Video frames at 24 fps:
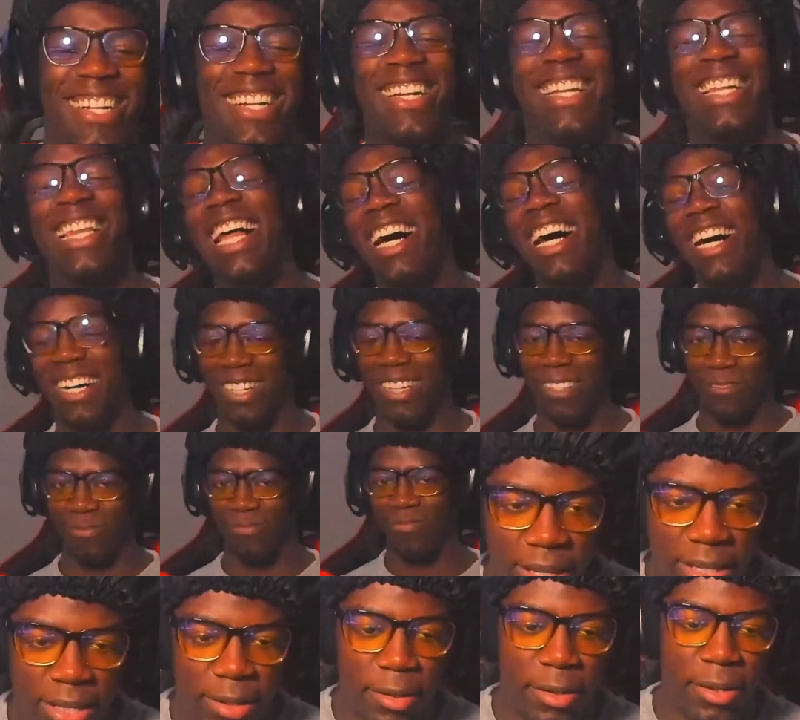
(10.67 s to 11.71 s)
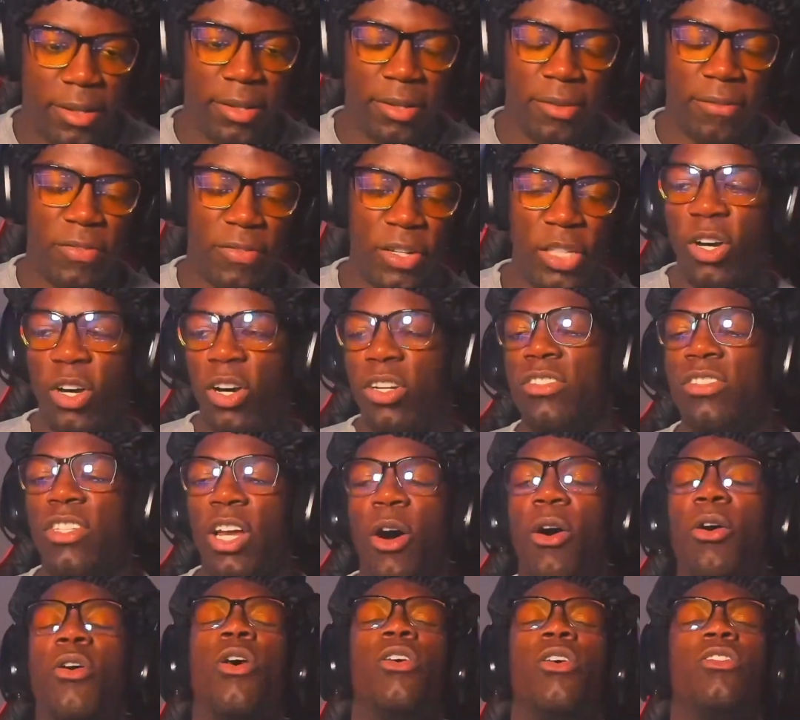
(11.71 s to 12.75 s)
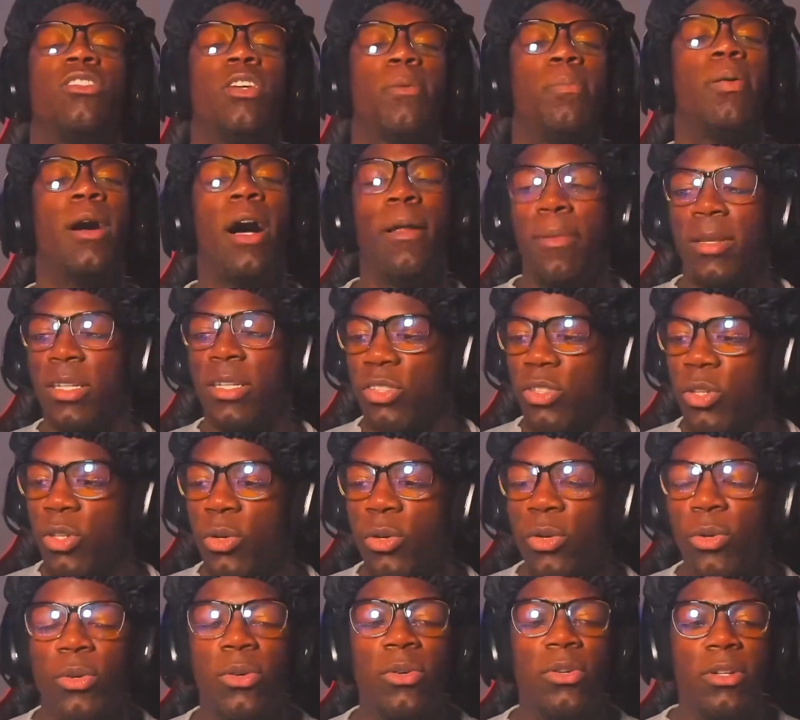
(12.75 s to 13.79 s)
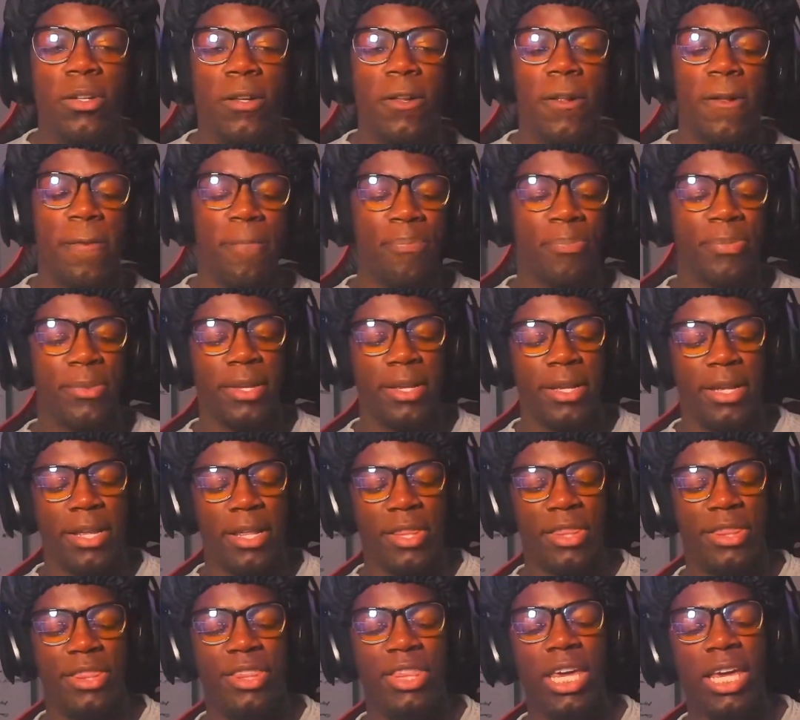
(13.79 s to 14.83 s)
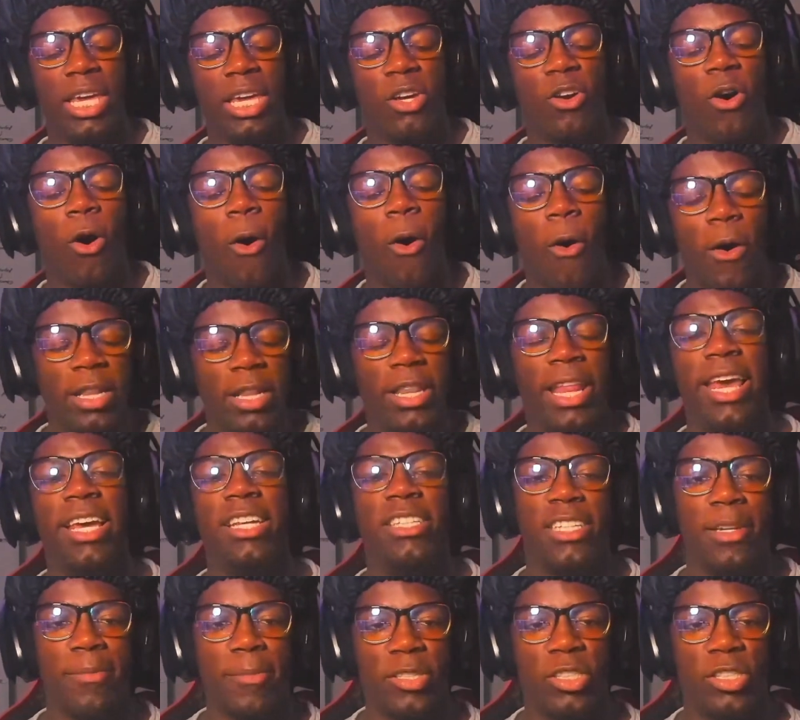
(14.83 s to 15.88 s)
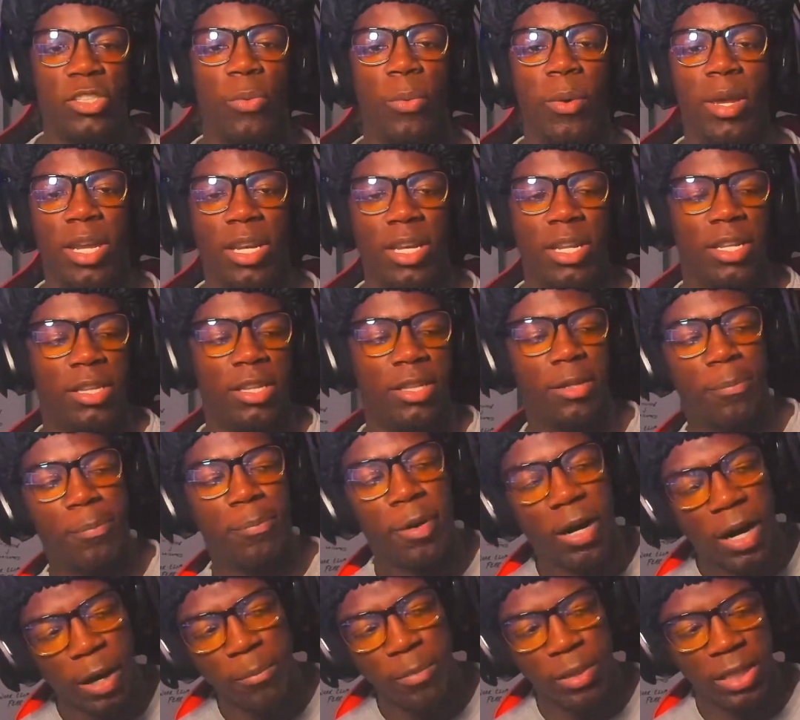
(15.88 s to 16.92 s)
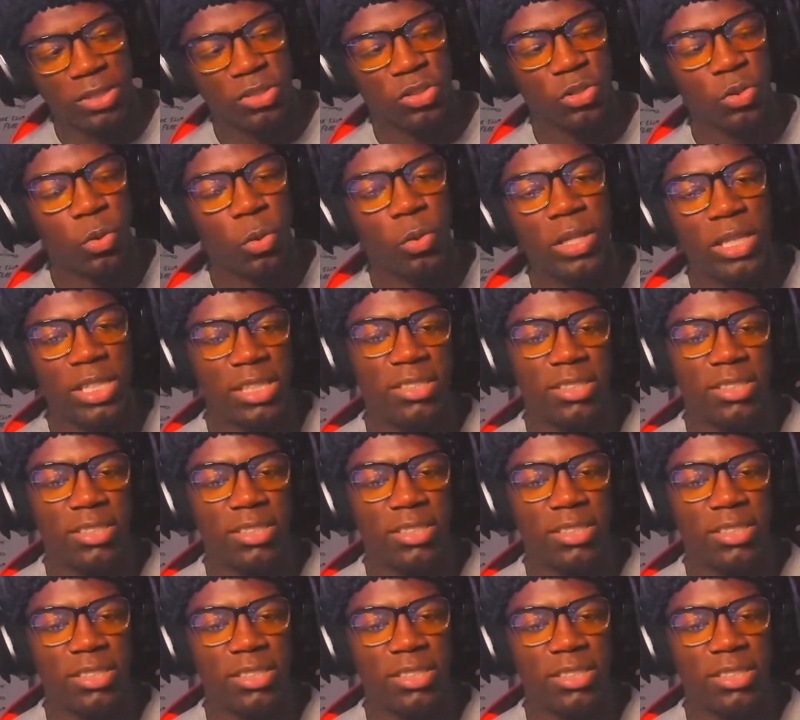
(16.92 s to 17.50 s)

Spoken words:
Look, for those of y'all who go to public school, the correlation between the public schooling